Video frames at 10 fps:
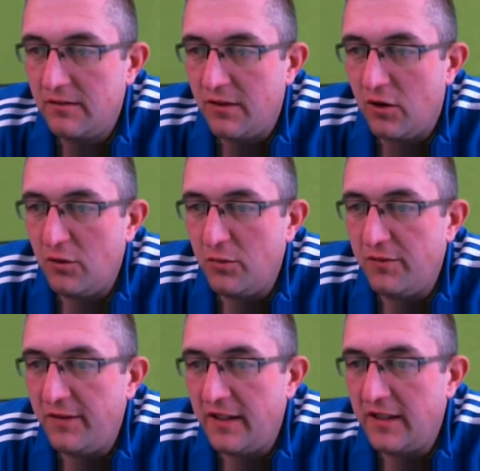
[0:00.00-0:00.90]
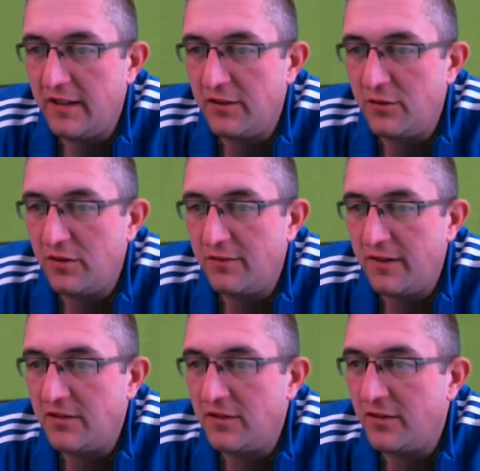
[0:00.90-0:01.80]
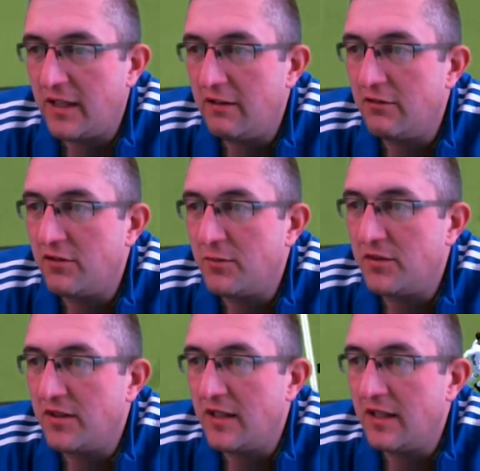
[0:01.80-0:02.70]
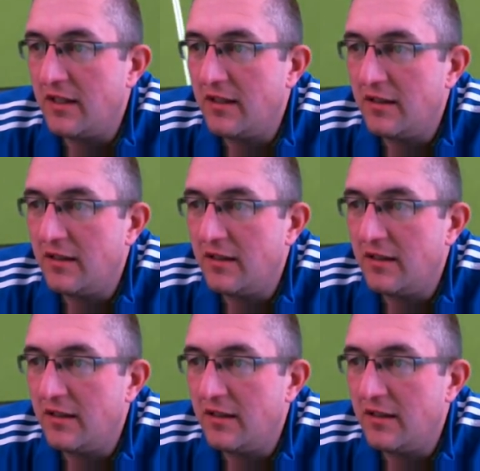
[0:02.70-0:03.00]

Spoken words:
I have a horrible feeling this was a defensive clearance mistake.